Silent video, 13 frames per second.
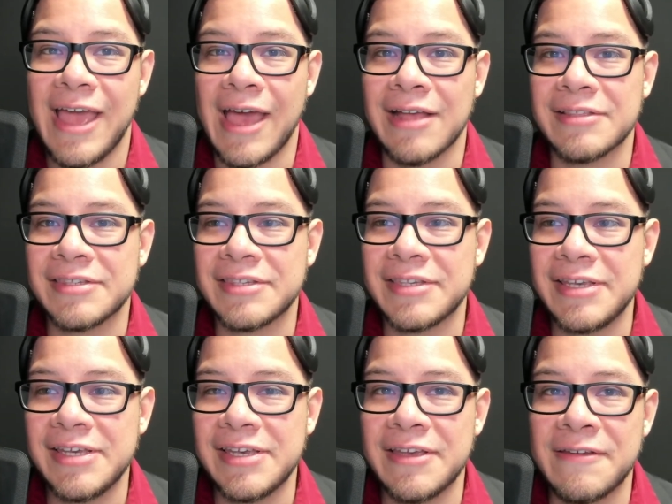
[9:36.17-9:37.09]
and
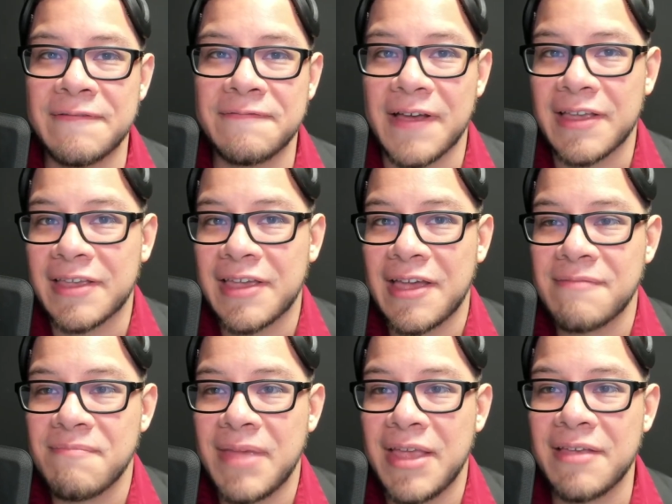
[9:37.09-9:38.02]
see if I
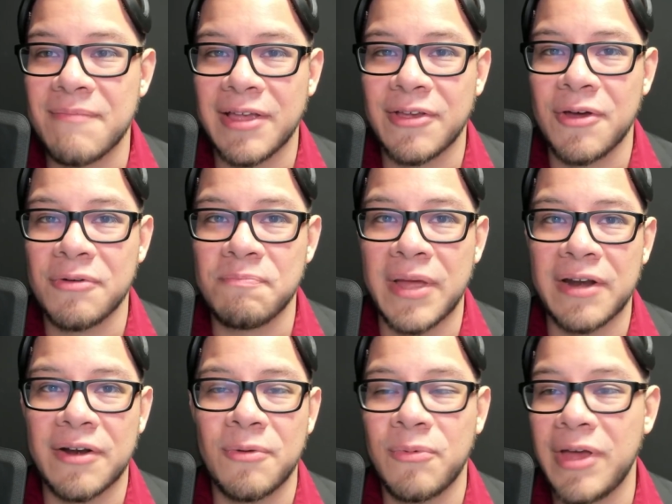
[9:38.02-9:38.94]
can make my code
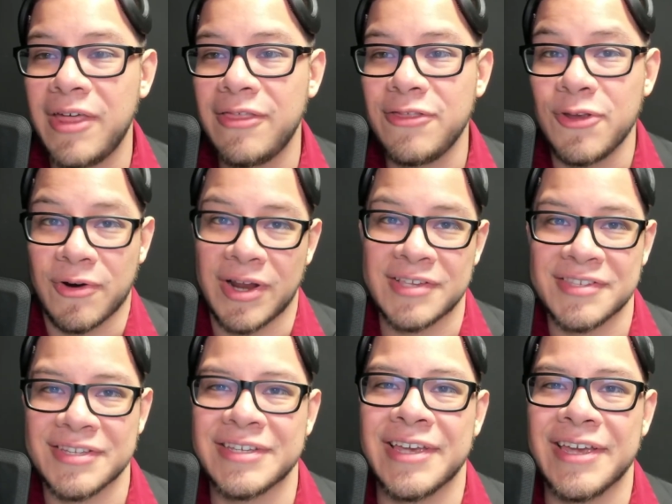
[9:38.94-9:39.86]
better with your
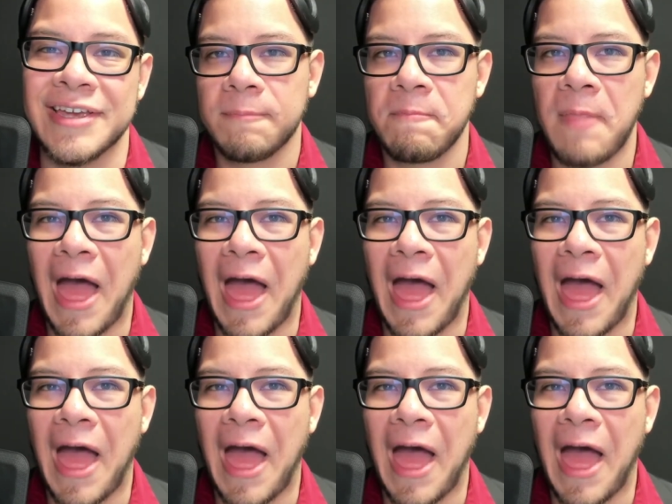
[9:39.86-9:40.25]
SDK.